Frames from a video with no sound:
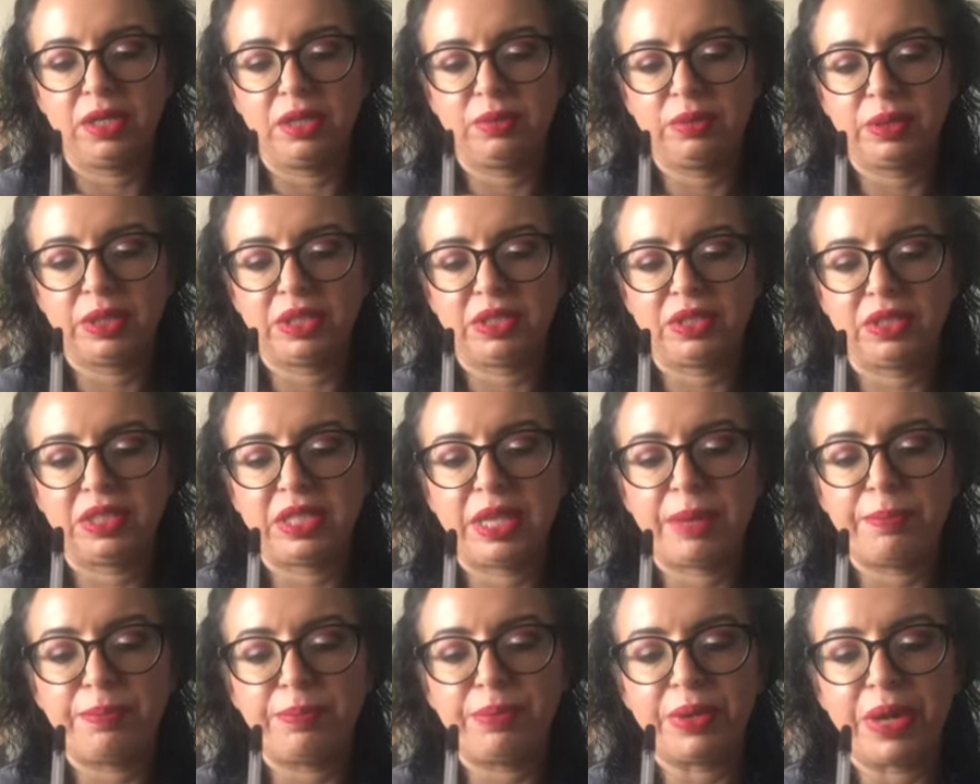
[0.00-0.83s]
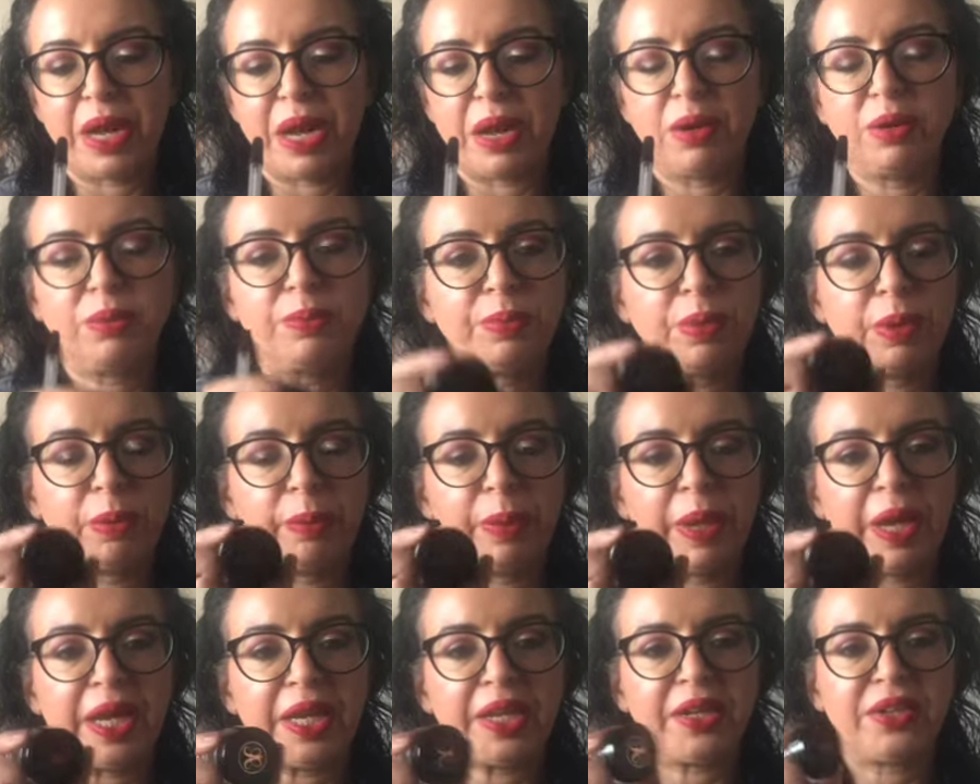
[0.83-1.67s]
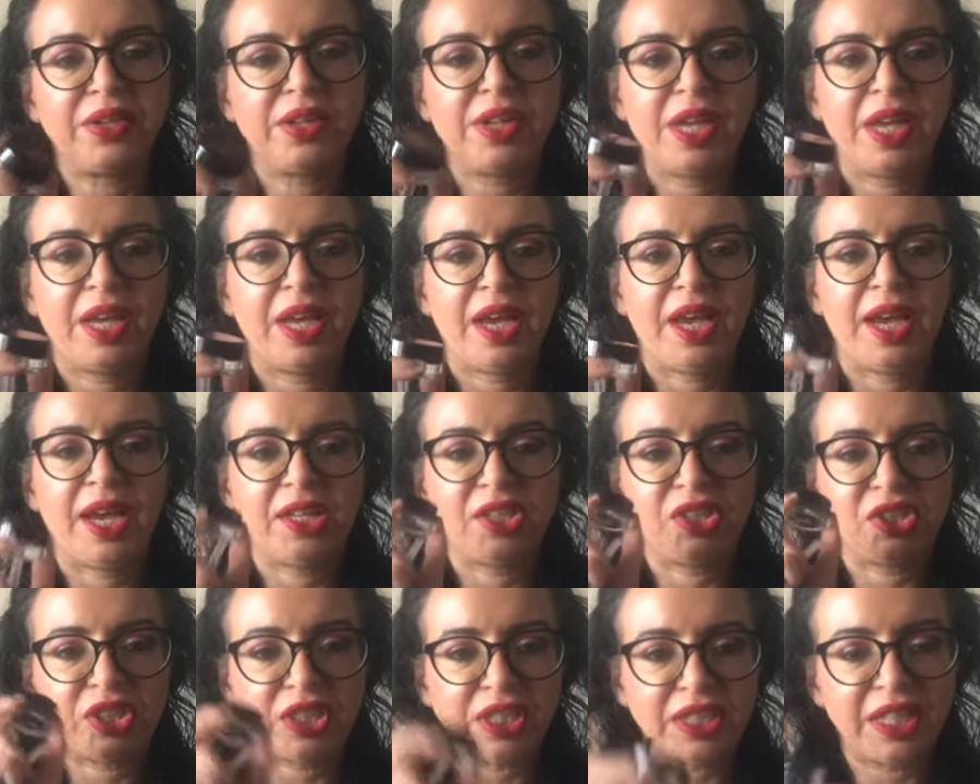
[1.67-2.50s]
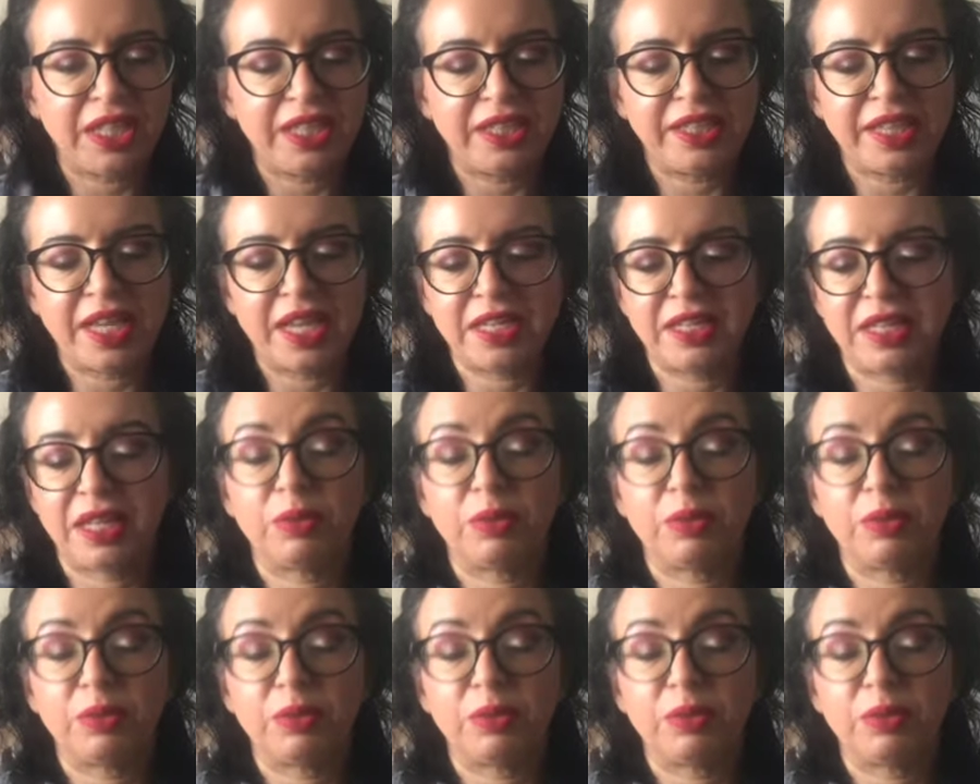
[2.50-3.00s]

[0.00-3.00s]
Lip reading: What is it, dip brow pomade, and she did that.